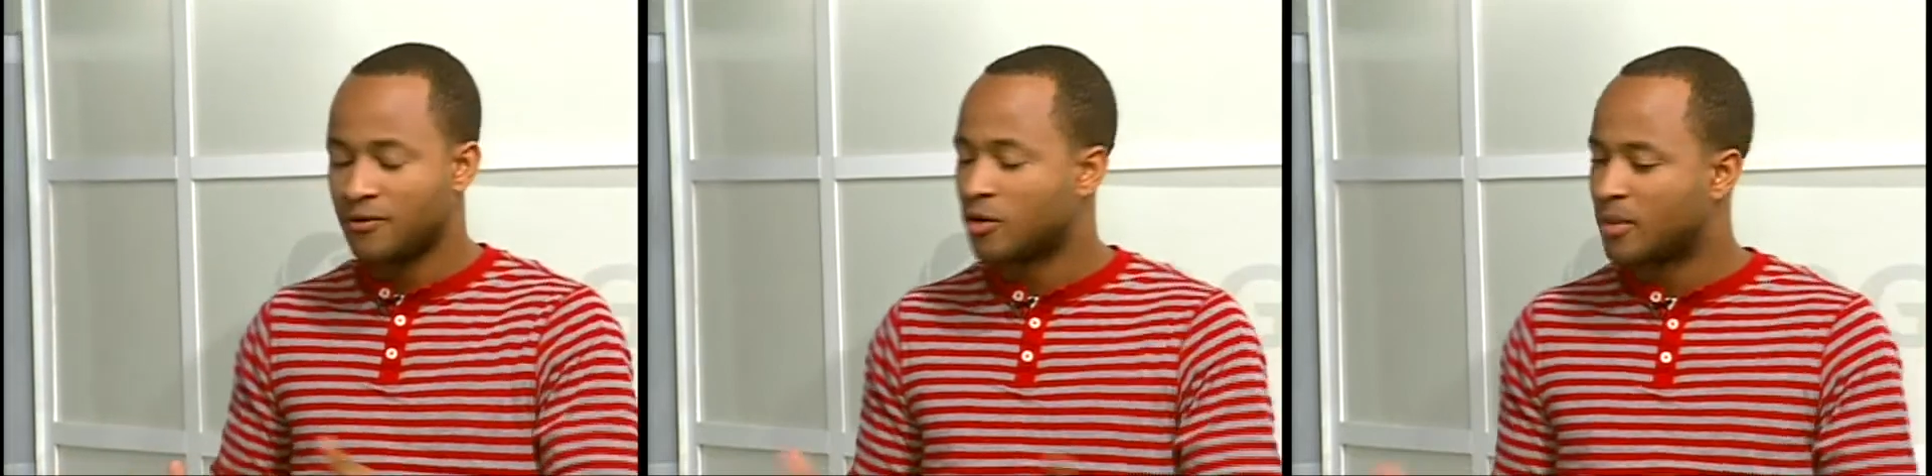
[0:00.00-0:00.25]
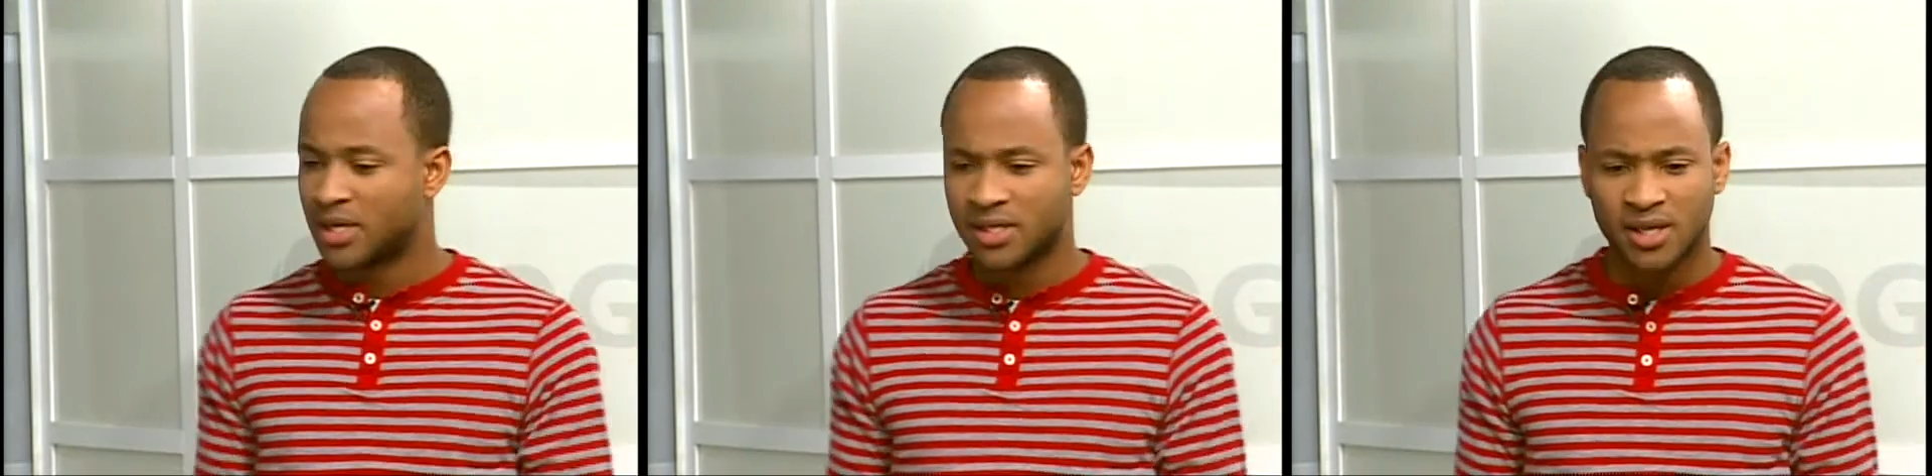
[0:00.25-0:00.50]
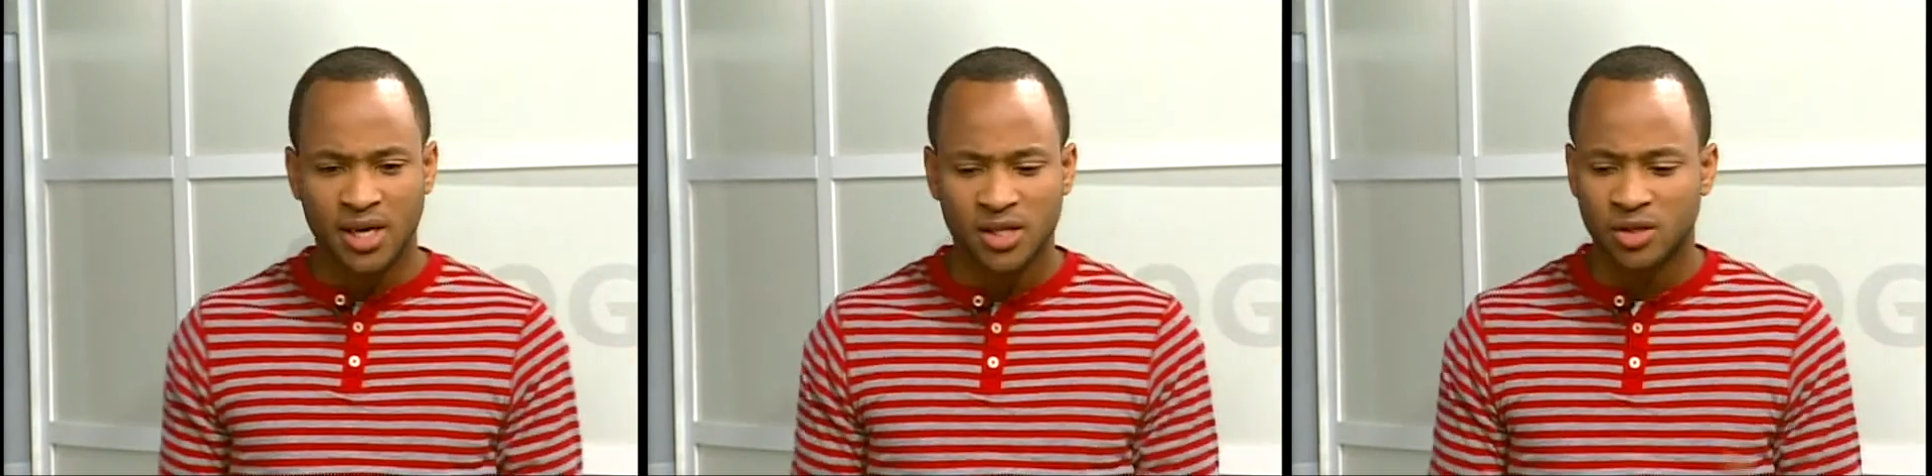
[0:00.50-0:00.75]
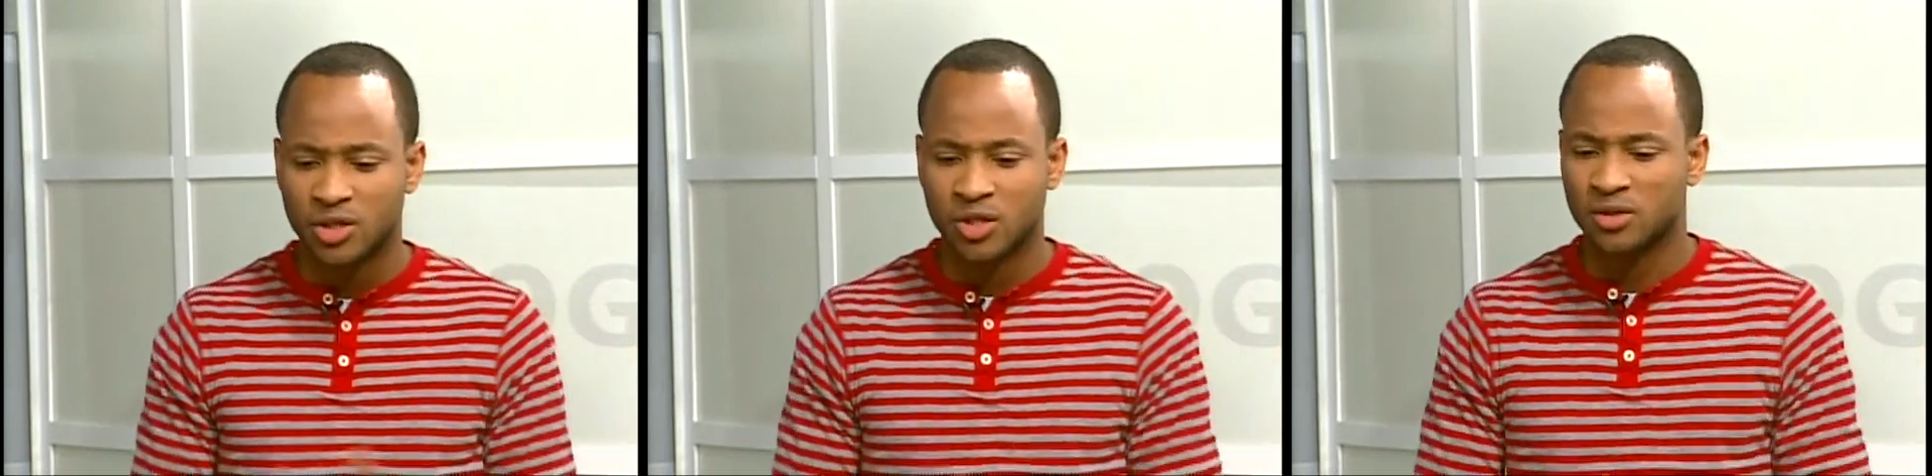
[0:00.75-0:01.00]
4x6, or
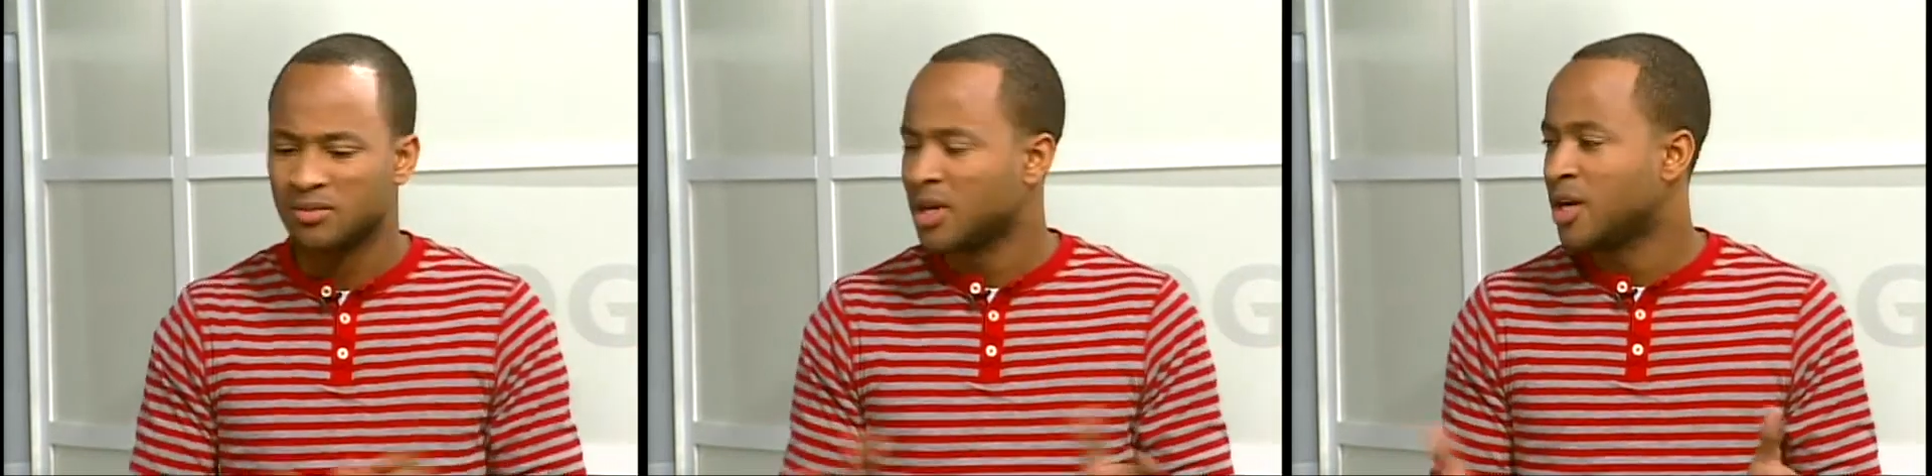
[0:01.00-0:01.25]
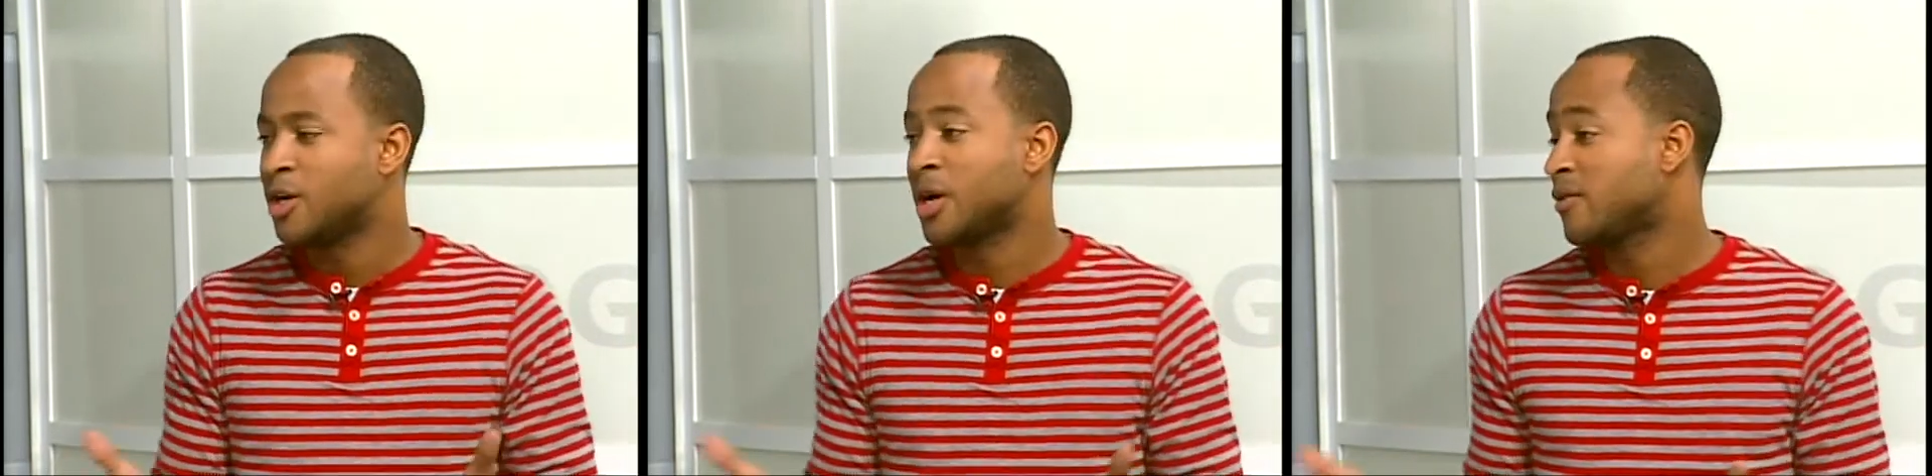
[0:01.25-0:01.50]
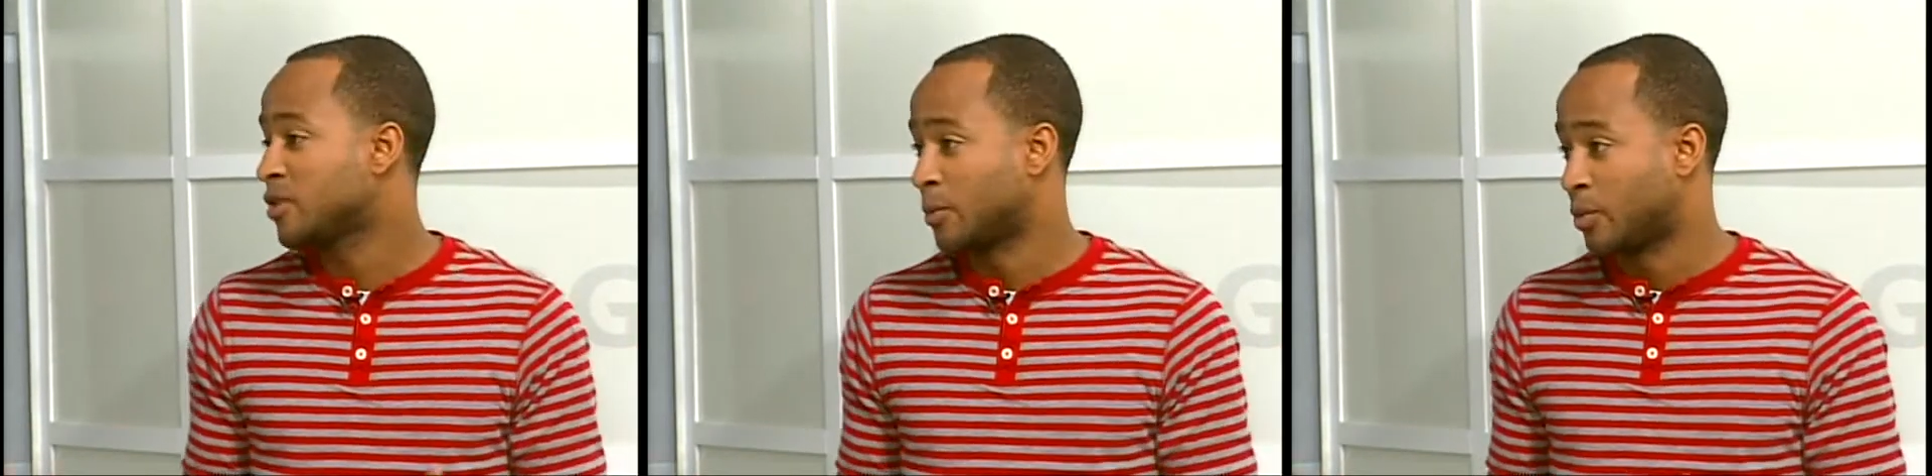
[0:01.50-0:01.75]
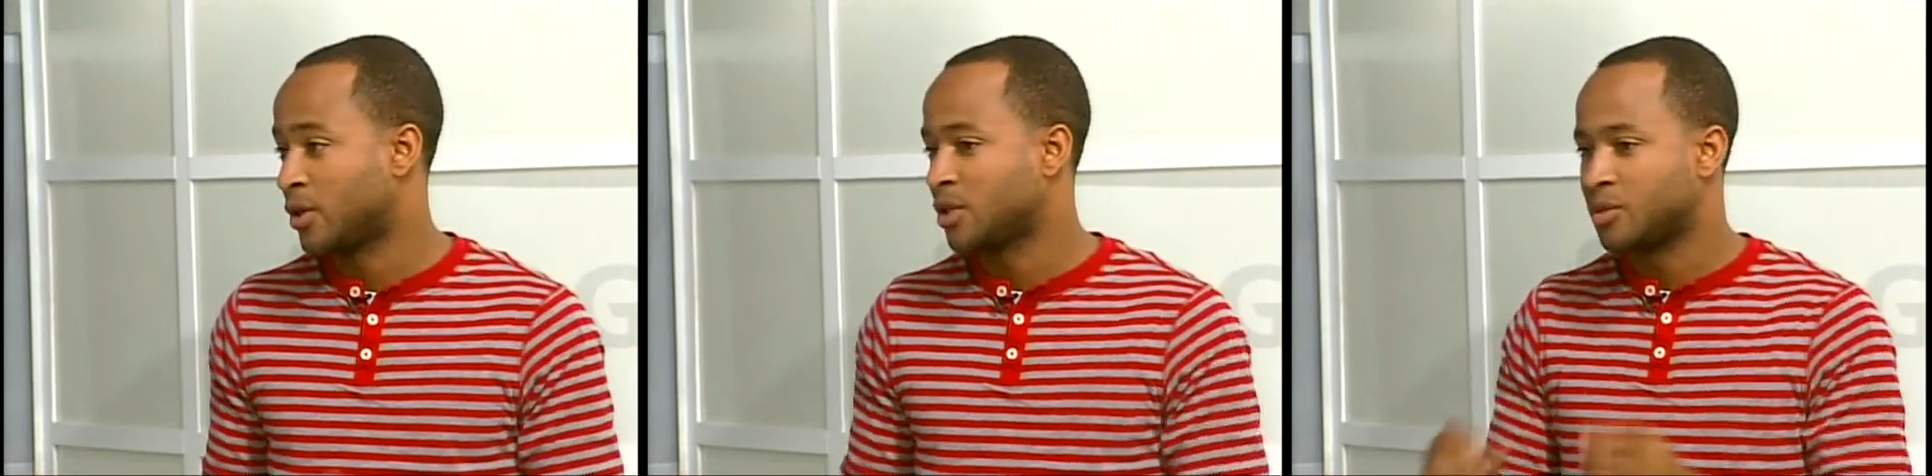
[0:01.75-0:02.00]
just, you're not even going to print them,